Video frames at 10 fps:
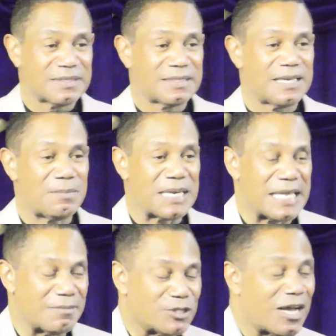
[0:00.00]
coming to
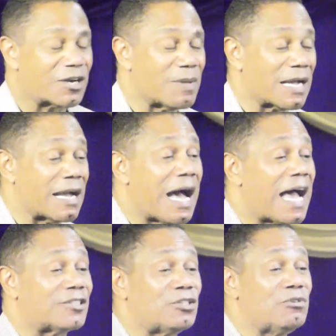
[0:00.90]
him talking about,
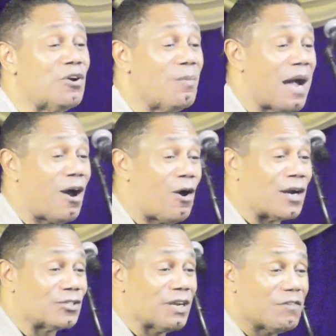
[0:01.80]
God, you know my
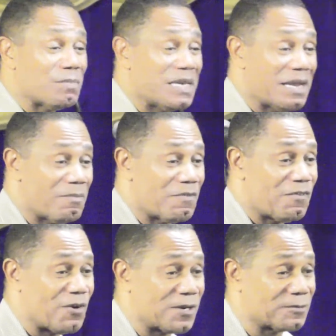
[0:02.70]
heart. You ever been there before?